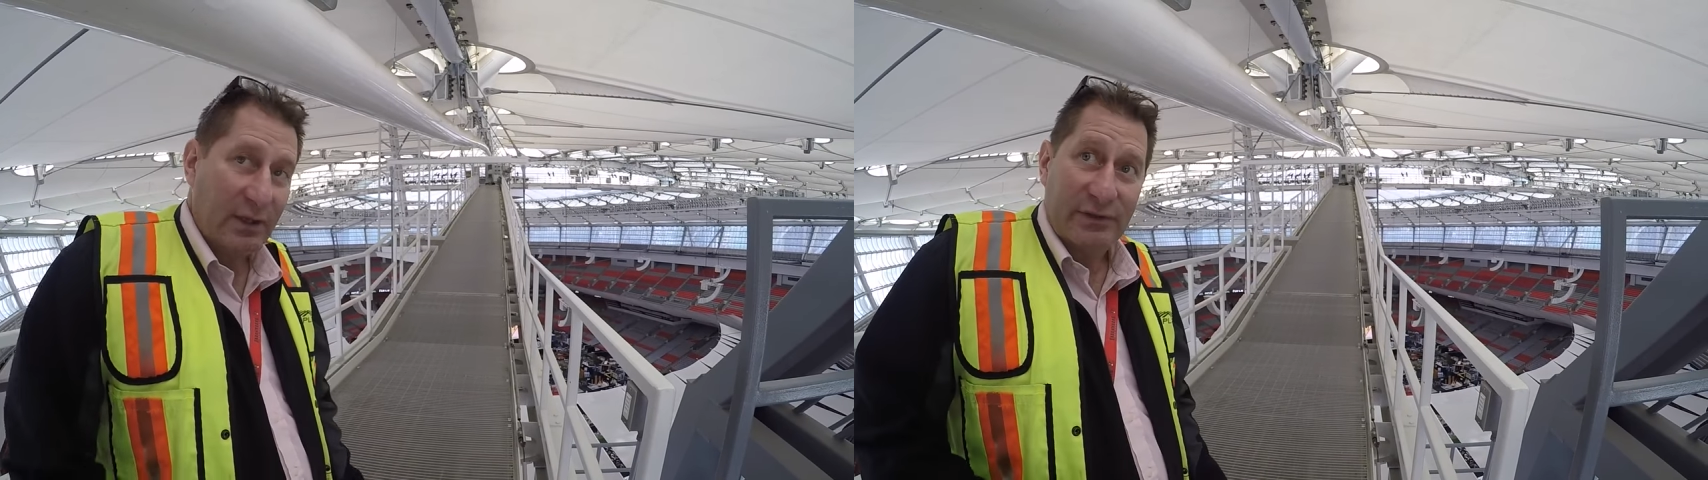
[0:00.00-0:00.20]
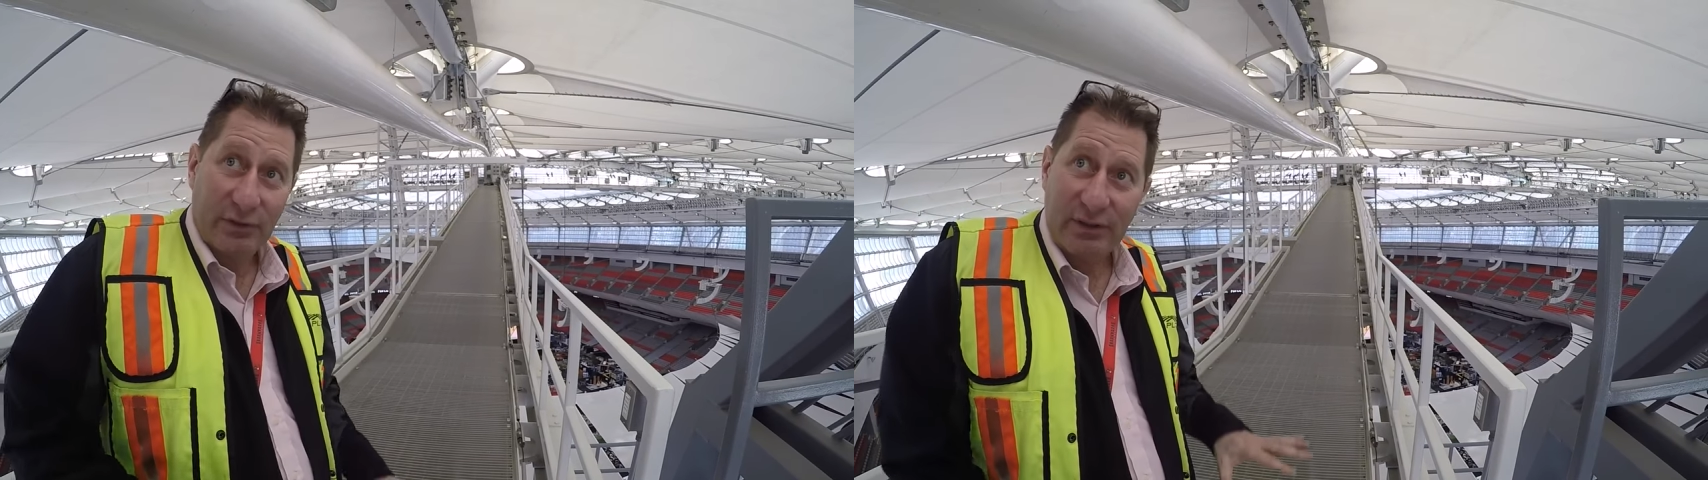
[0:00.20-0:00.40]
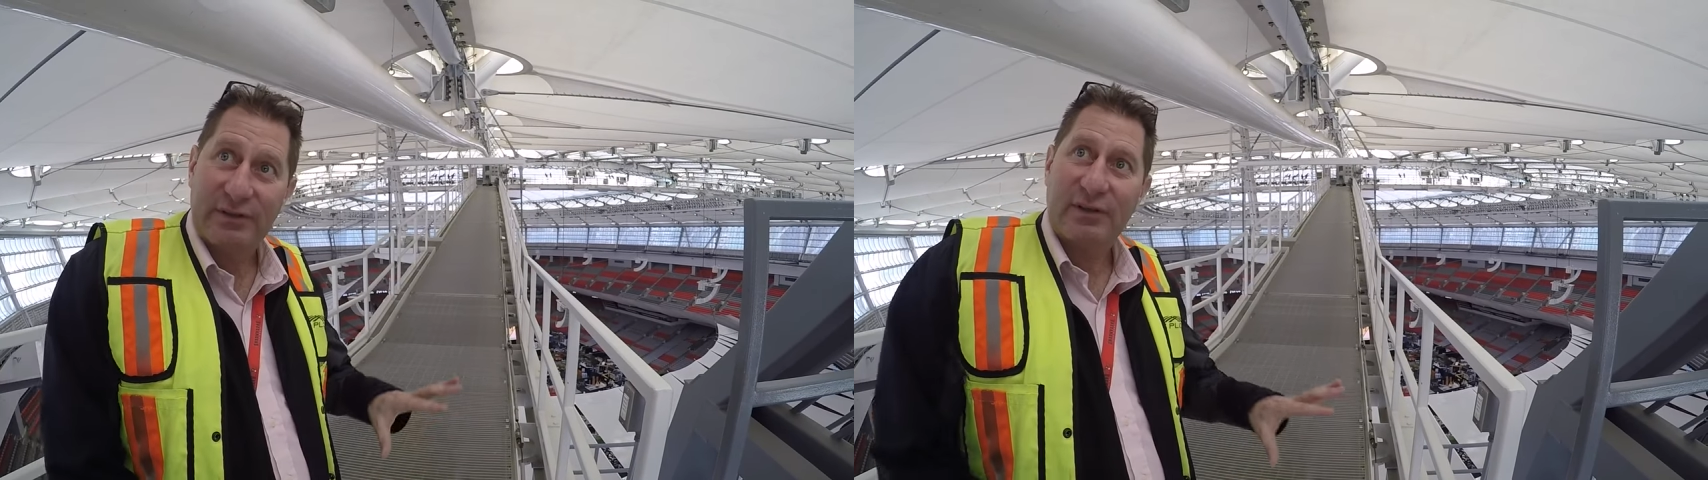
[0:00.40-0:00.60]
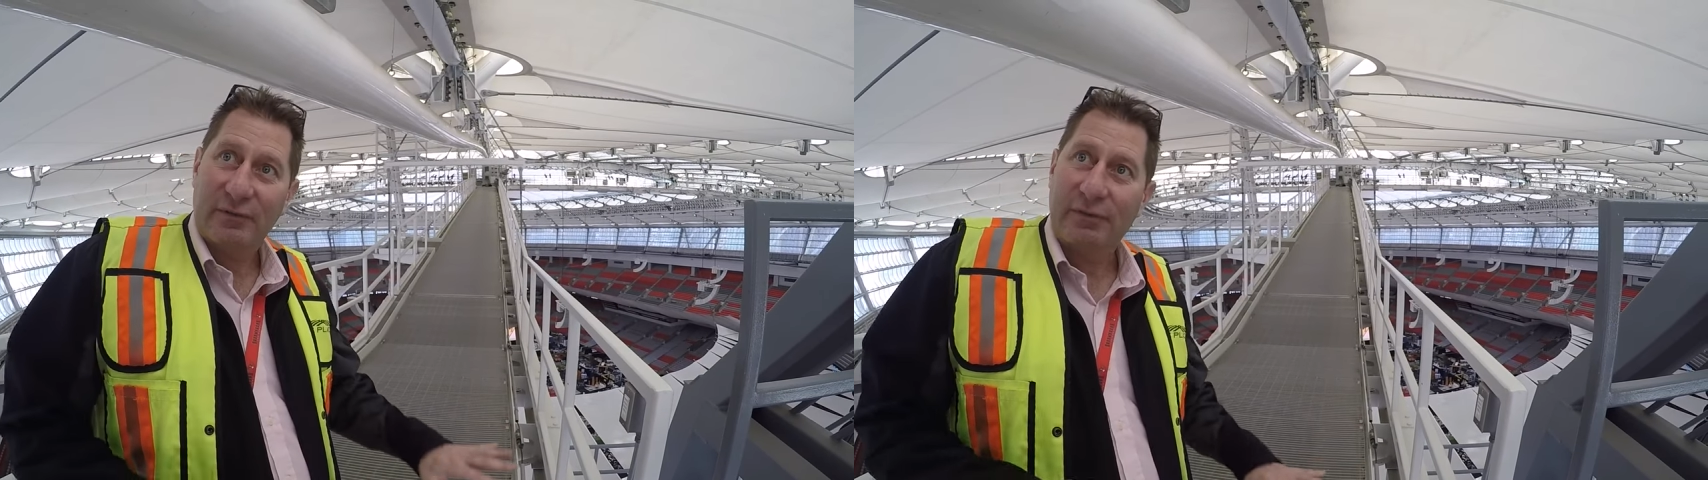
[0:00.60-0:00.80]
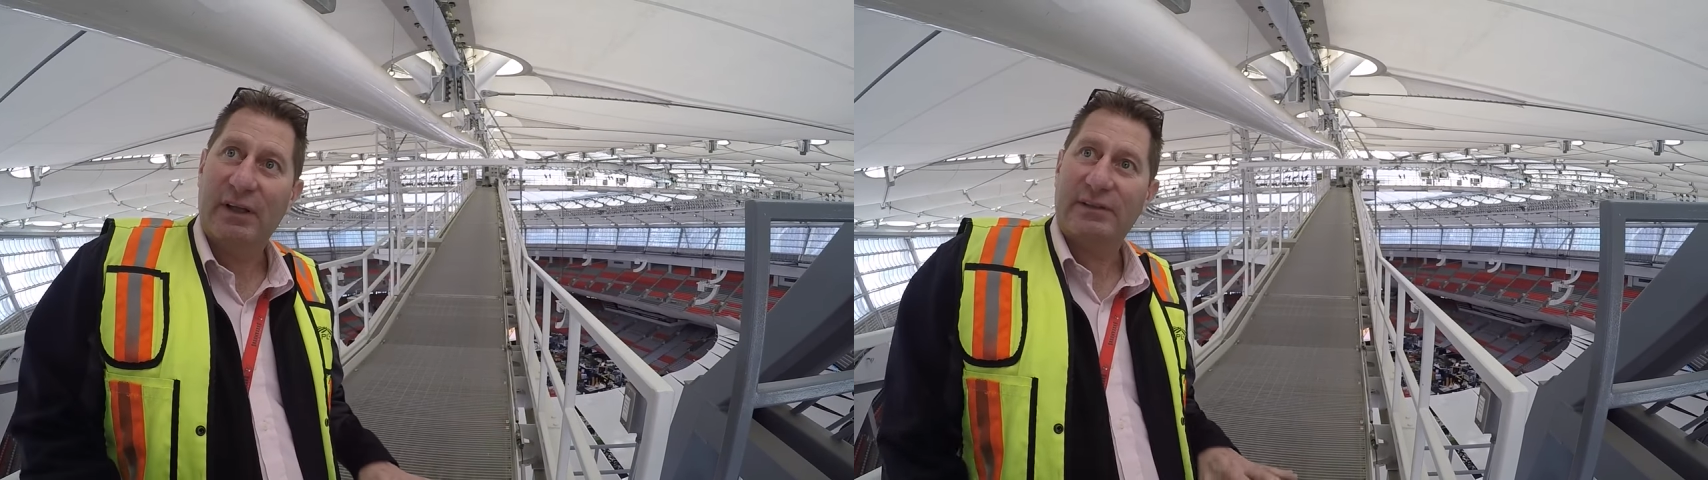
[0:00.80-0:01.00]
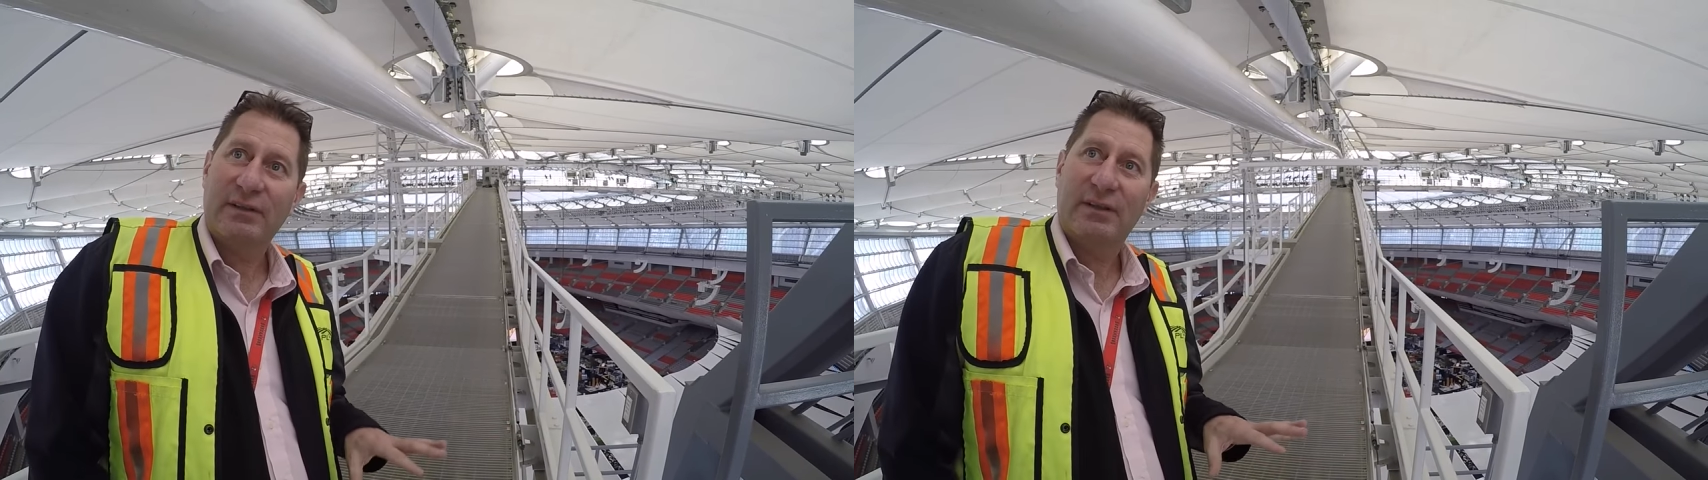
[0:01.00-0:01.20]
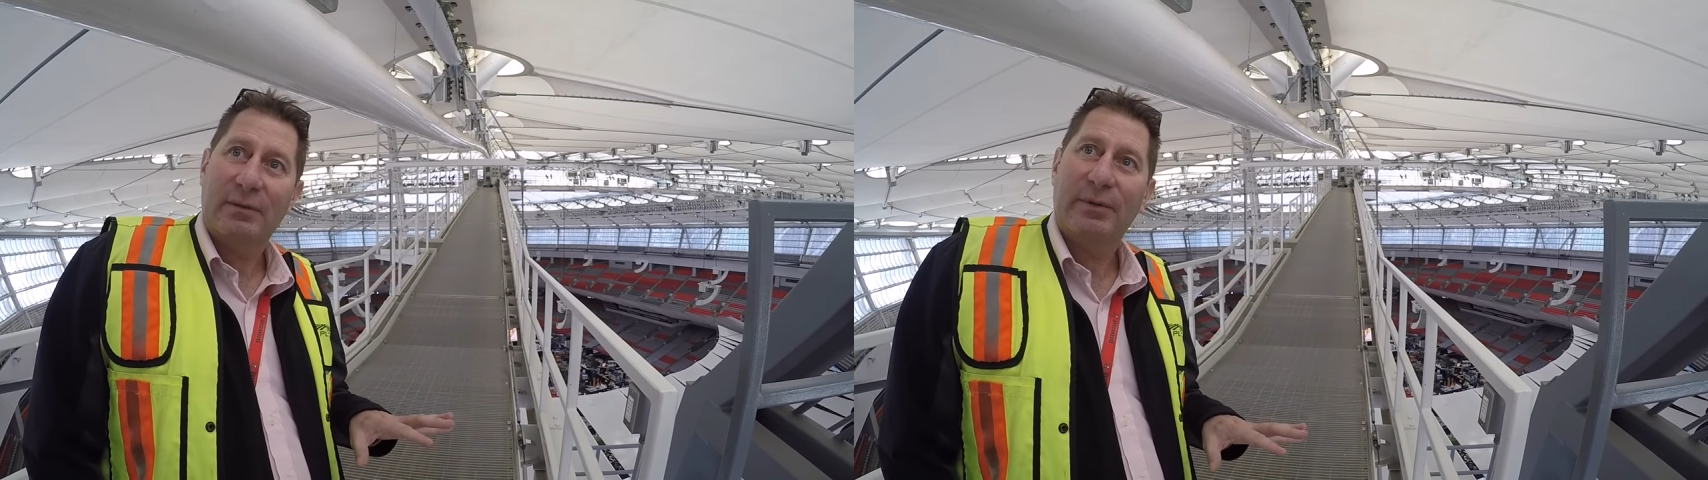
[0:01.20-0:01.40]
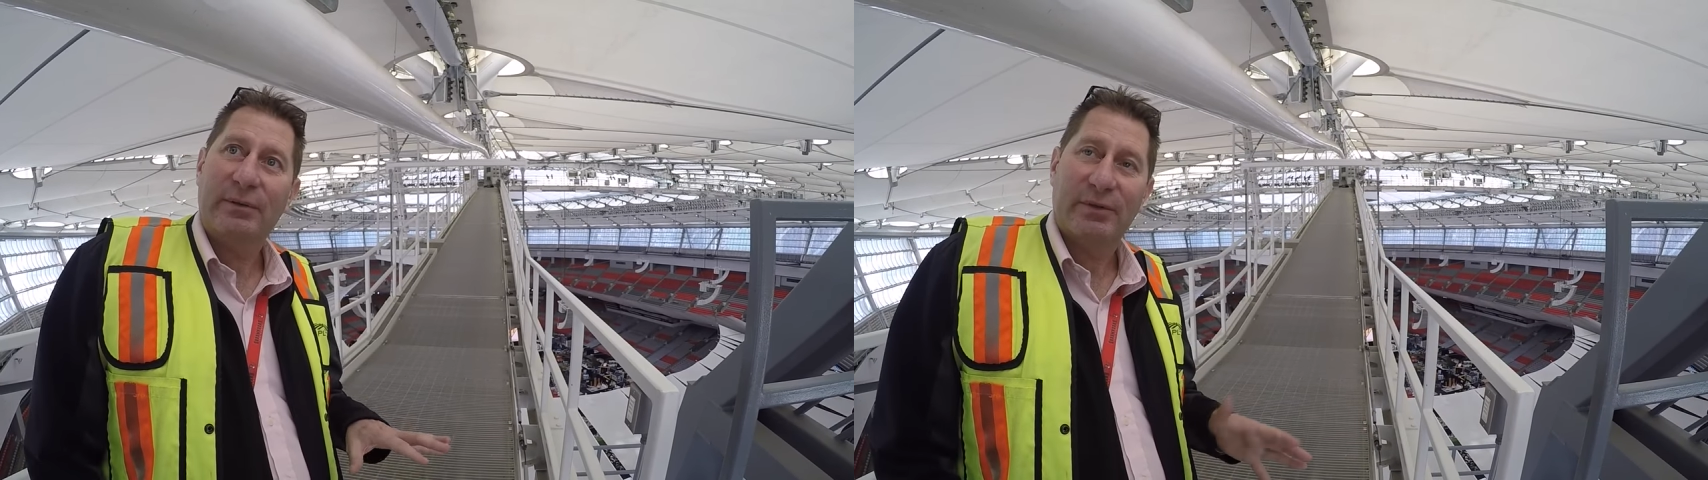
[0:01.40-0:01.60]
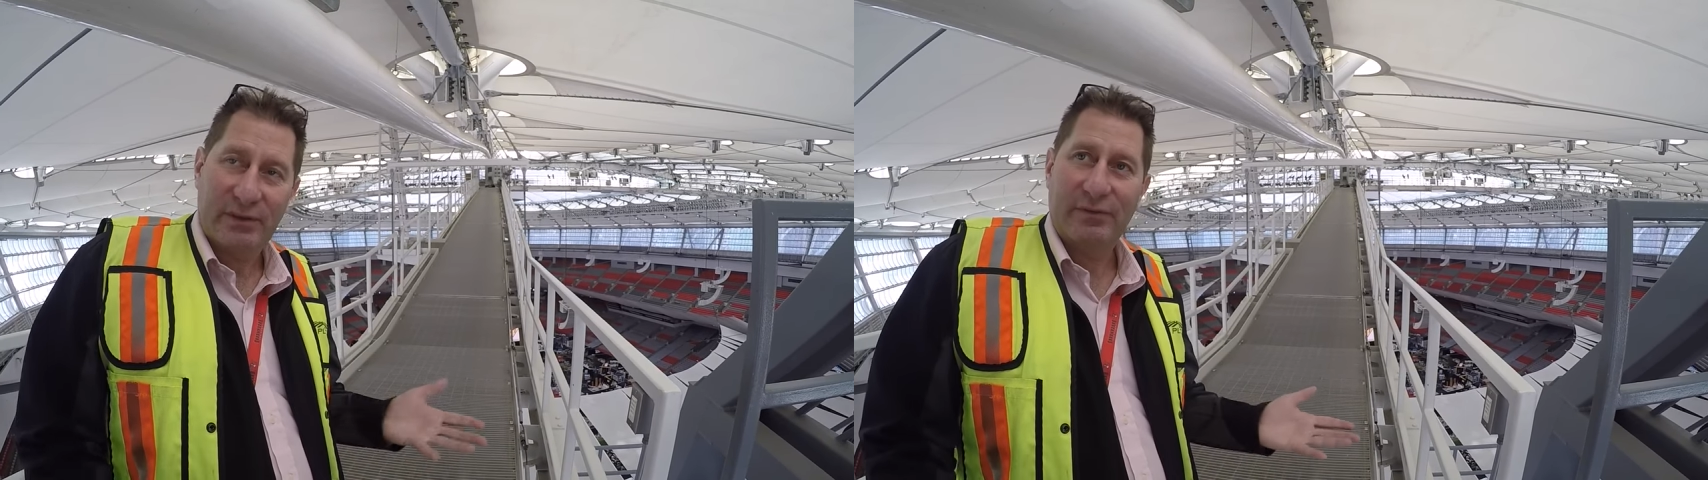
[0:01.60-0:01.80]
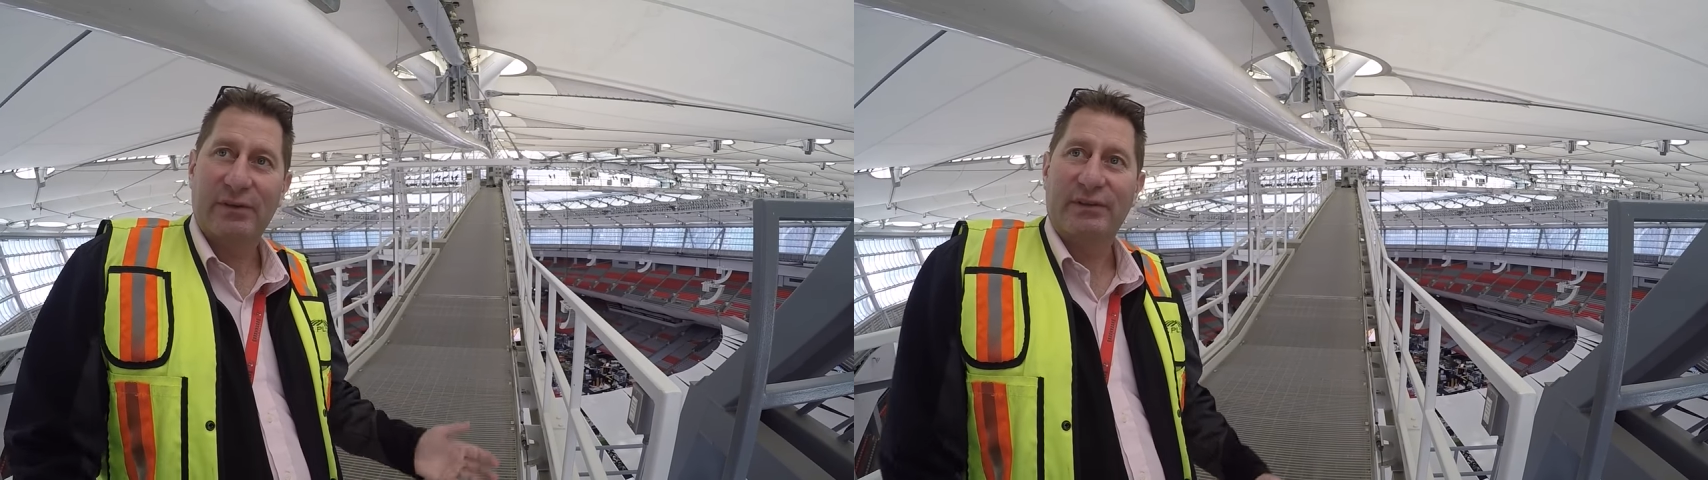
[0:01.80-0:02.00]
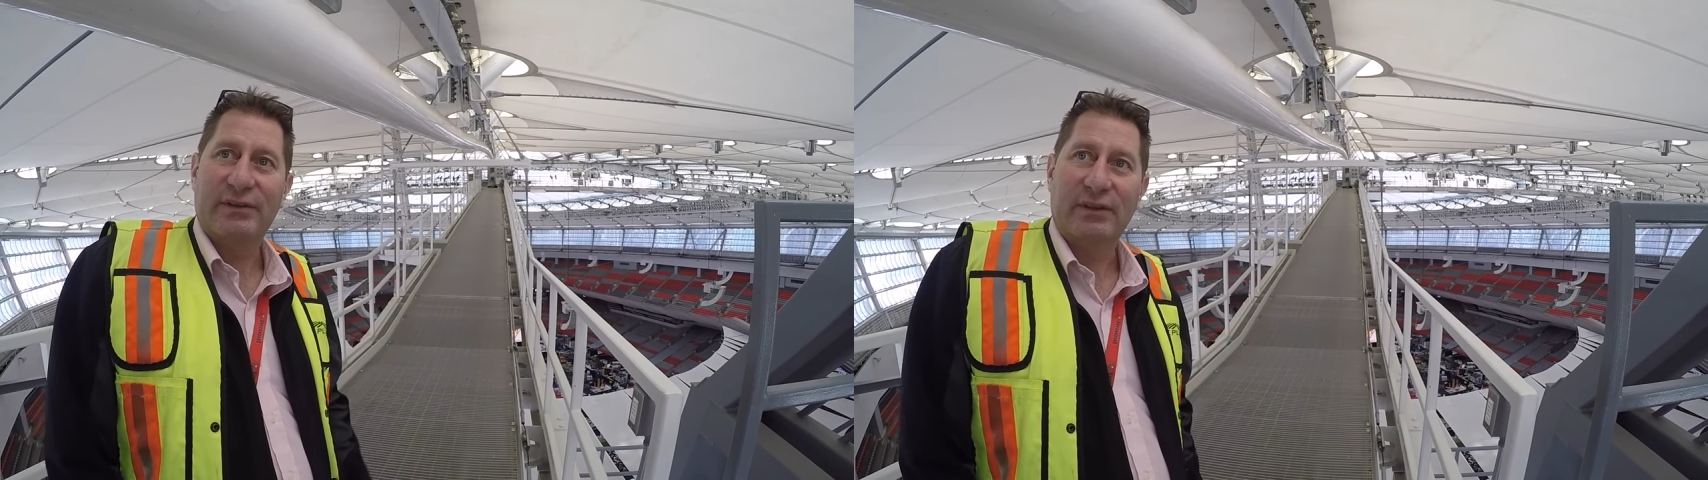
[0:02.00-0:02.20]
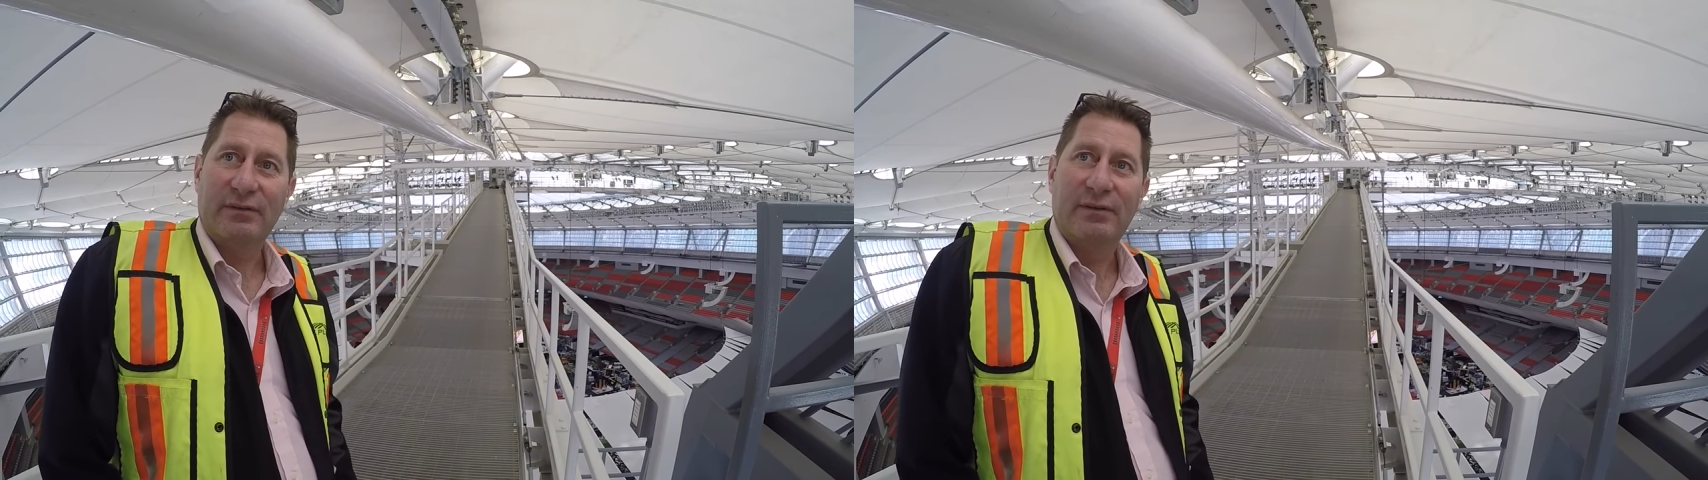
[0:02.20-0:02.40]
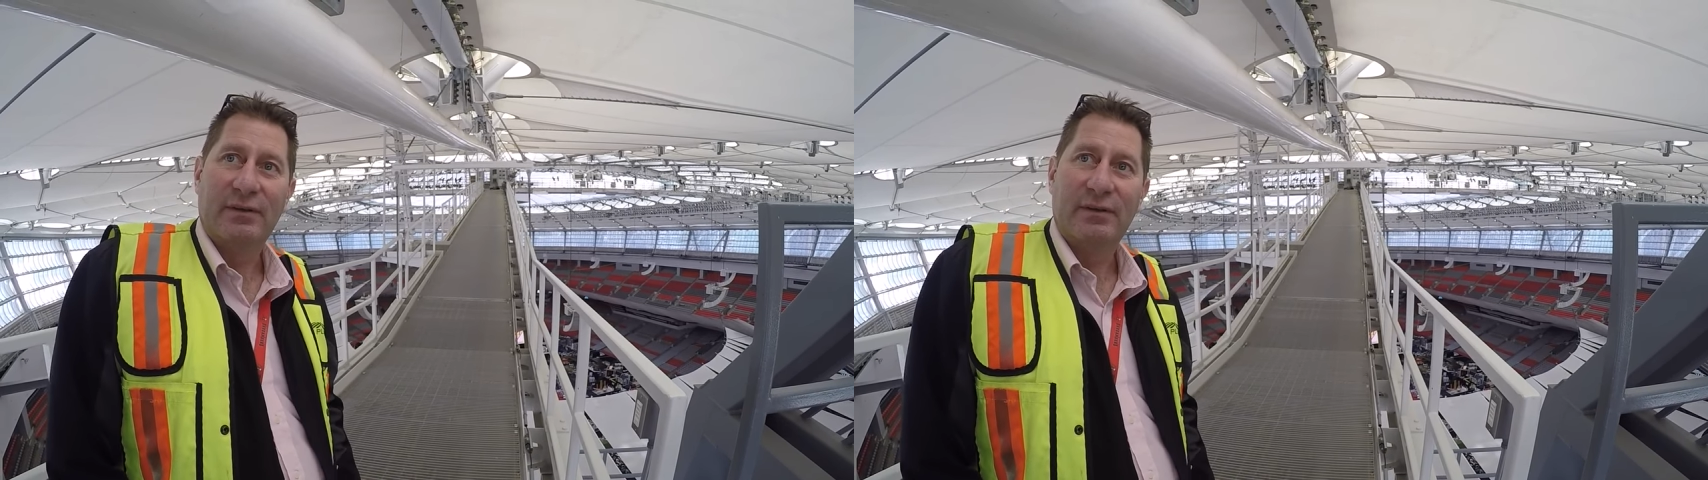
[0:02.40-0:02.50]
so it is gonna flex a little bit, but it's very safe.